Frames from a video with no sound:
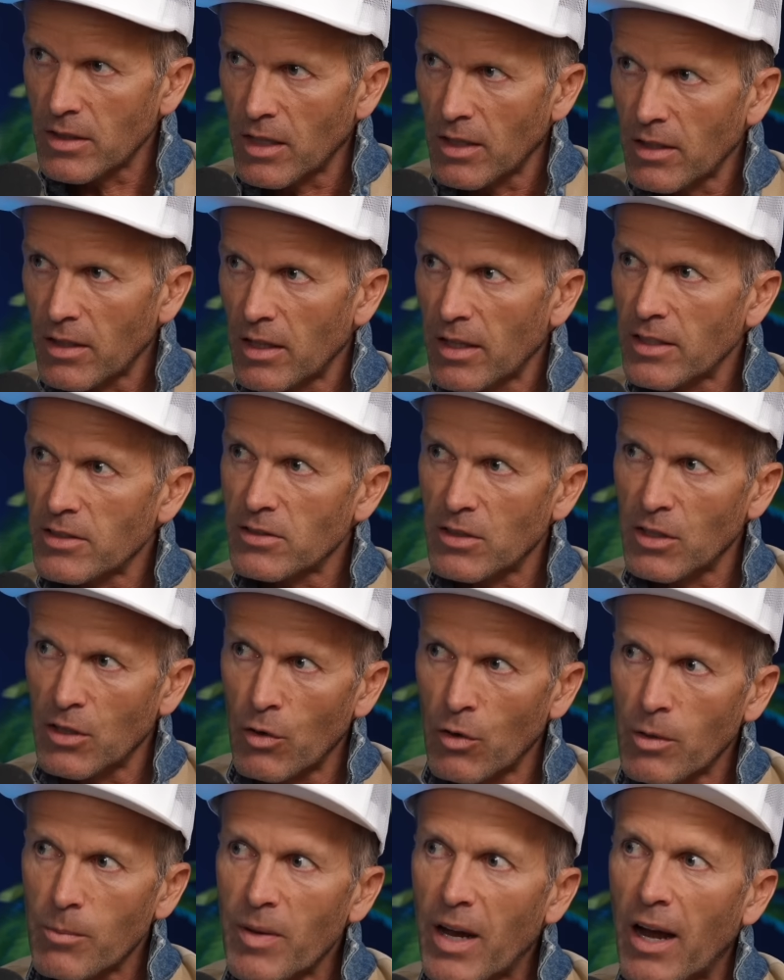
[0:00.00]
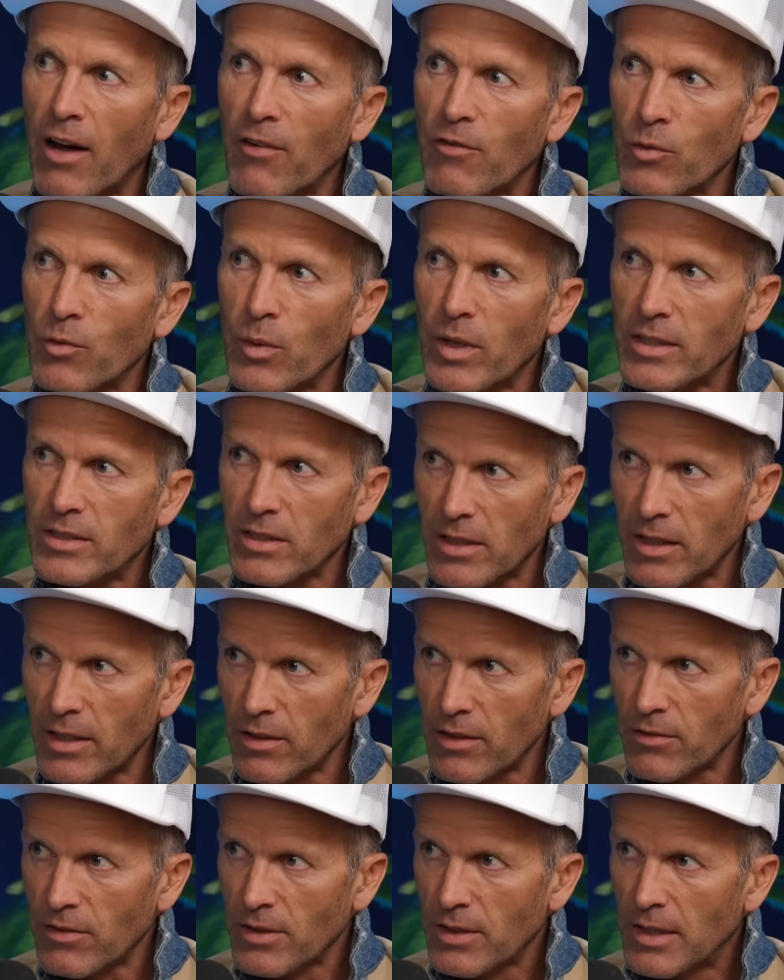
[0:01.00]
nonetheless the only powerful way to
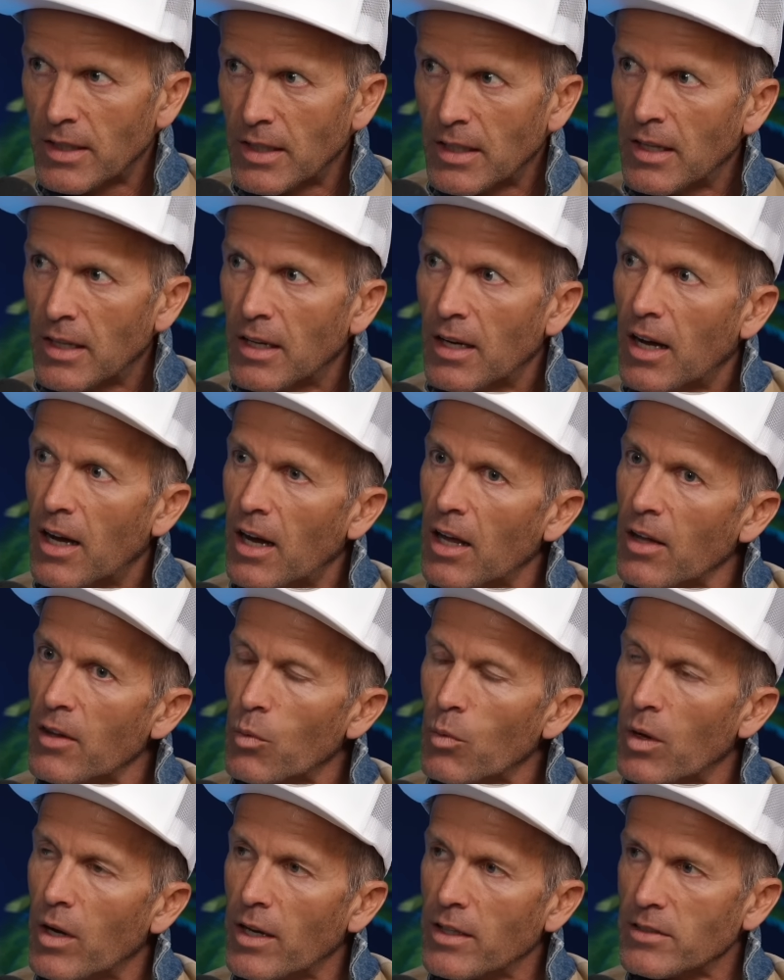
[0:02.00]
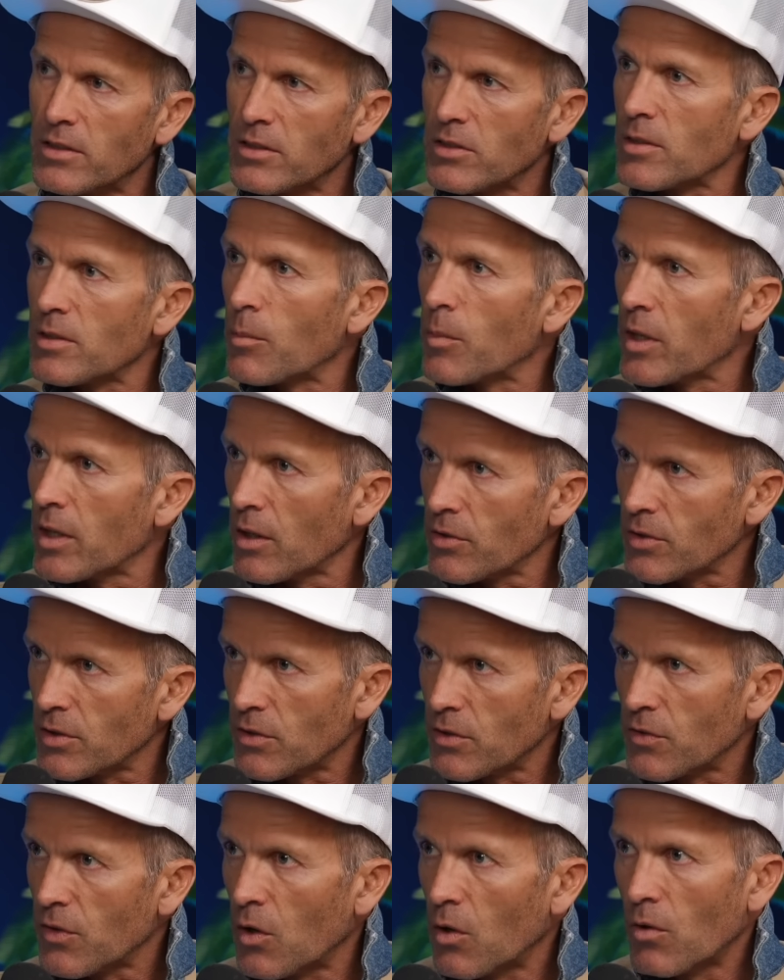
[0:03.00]
live. Mm-hmm. Otherwise, it's someone
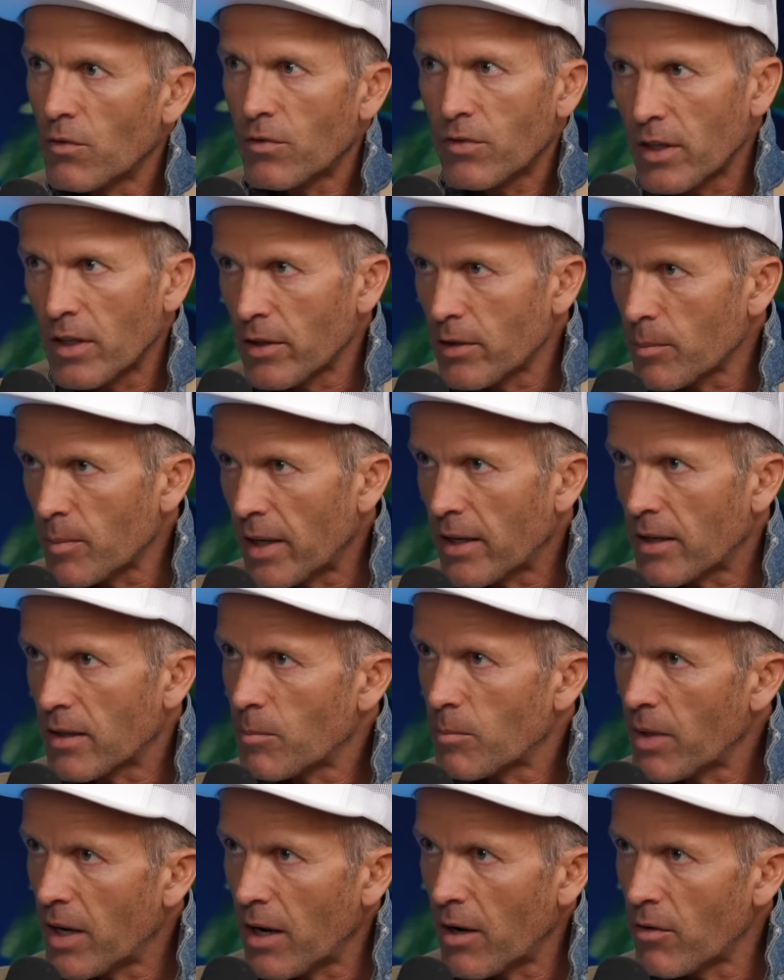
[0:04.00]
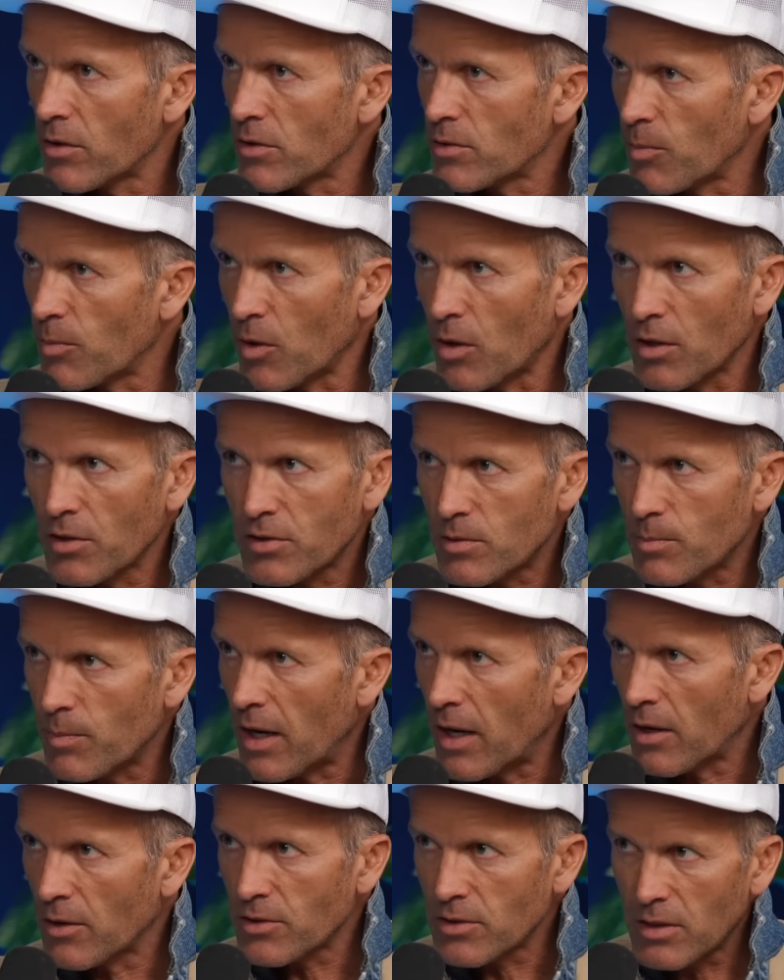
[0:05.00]
else's fault. Fill in the blank mm-hmm. parents, boss,
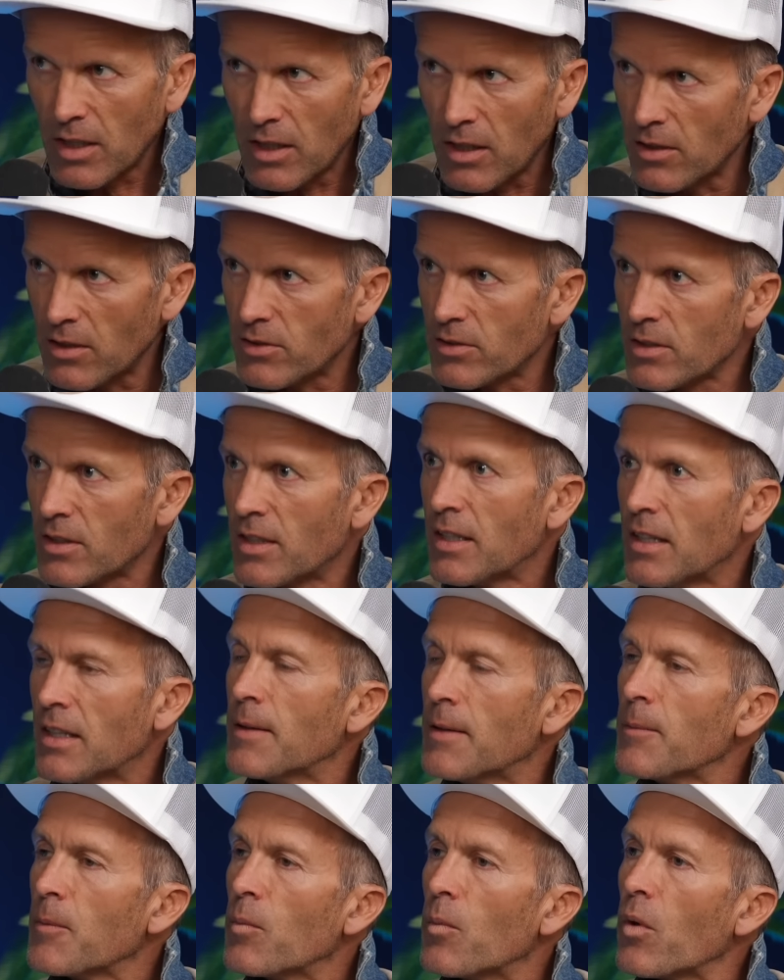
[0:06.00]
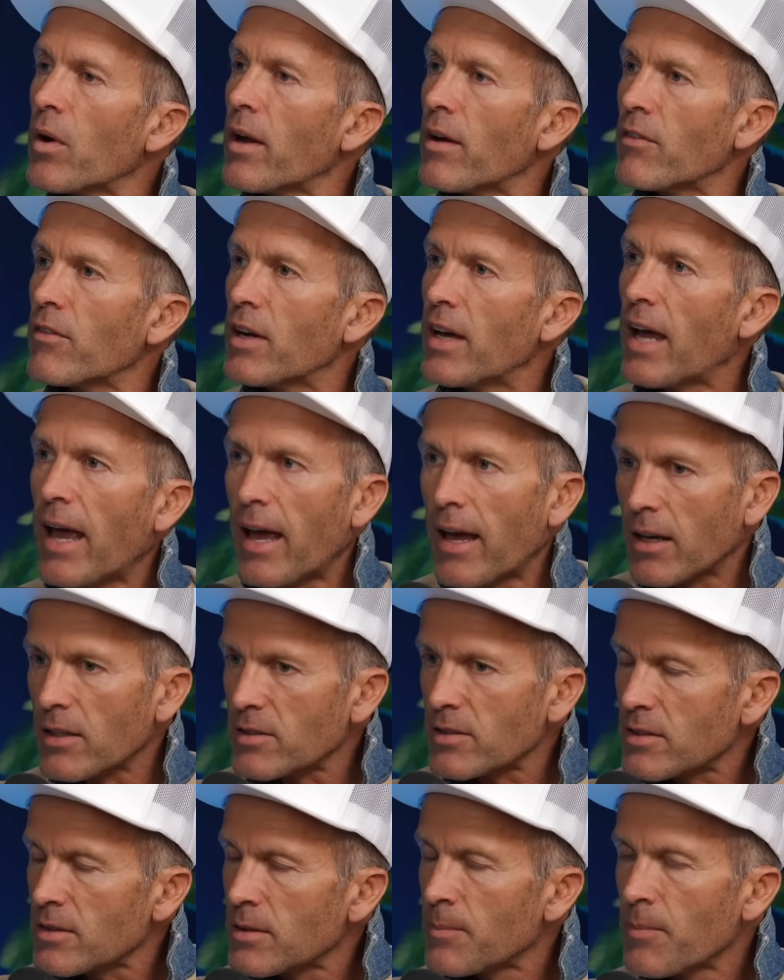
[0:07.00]
spouse, kids, whatever,
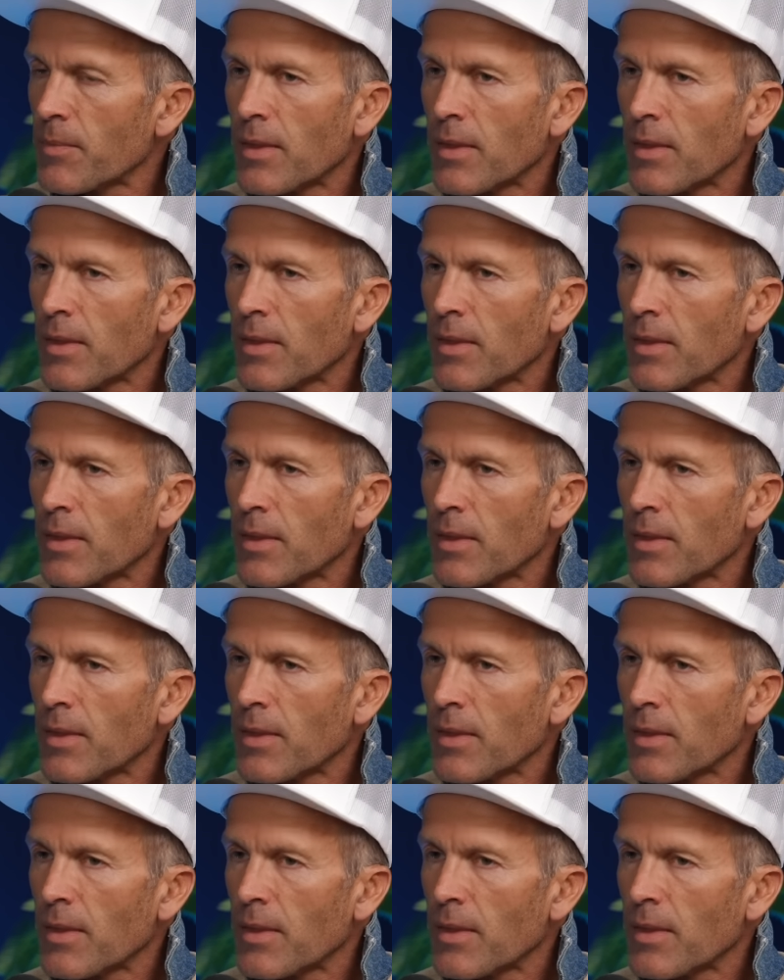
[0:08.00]
ex.